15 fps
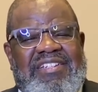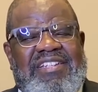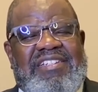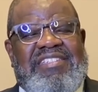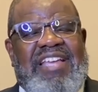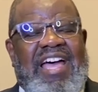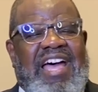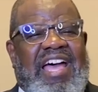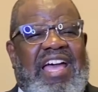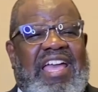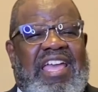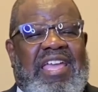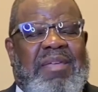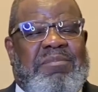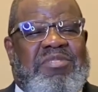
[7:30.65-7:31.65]
the
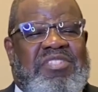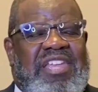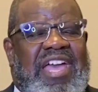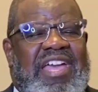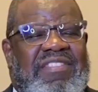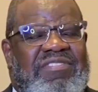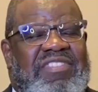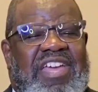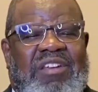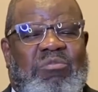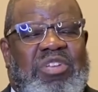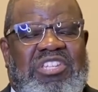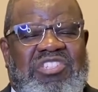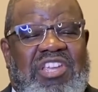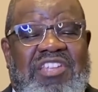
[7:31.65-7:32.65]
times that, that
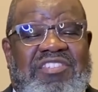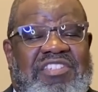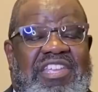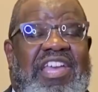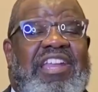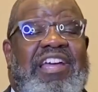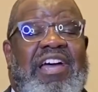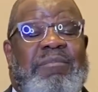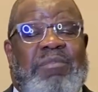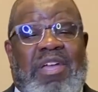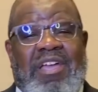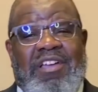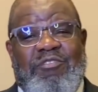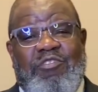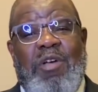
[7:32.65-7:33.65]
we just get
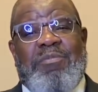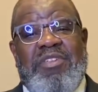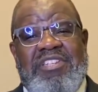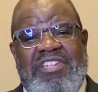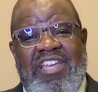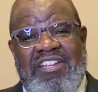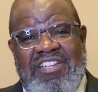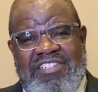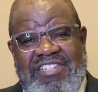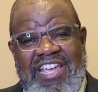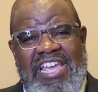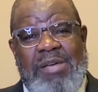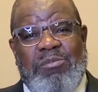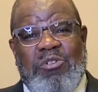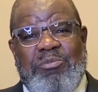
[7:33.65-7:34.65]
up from the dinner
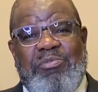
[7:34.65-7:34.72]
table,